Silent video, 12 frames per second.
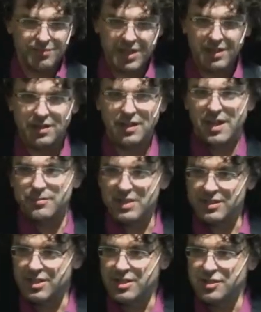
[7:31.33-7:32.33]
I've
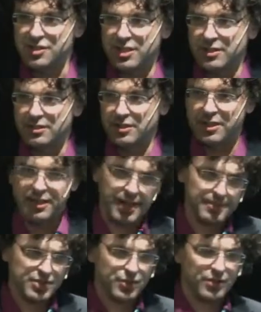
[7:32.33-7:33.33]
been teaching. I'm a